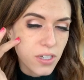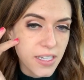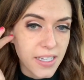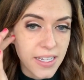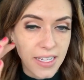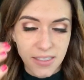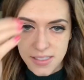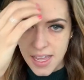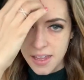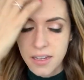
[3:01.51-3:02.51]
going to enhance
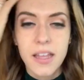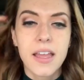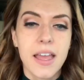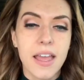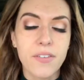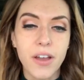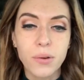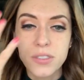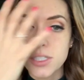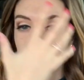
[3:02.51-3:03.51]
that. If I
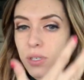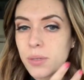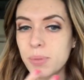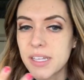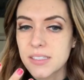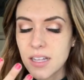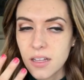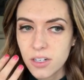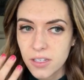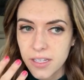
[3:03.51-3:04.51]
was to put a base
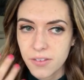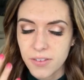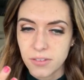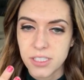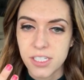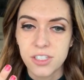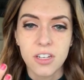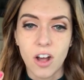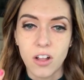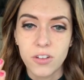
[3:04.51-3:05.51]
color like a foundation
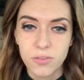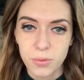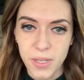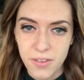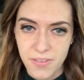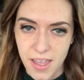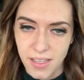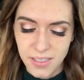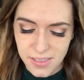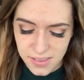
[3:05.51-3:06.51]
all over my
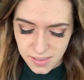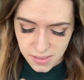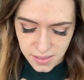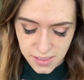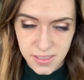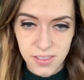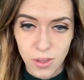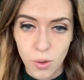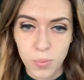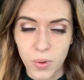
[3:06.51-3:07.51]
face, this is
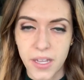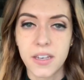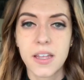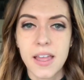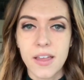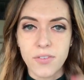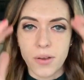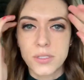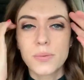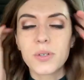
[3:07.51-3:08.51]
the whole point. If I
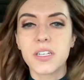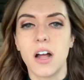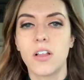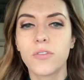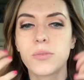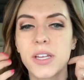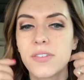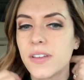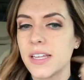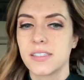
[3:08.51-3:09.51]
was to put it all over my
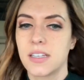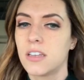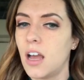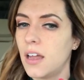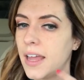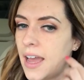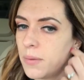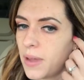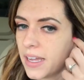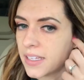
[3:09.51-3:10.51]
face and not
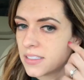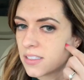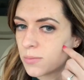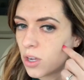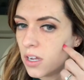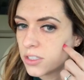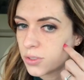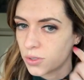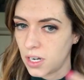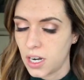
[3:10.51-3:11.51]
add back in some
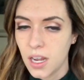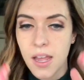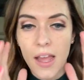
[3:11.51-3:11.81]
contour,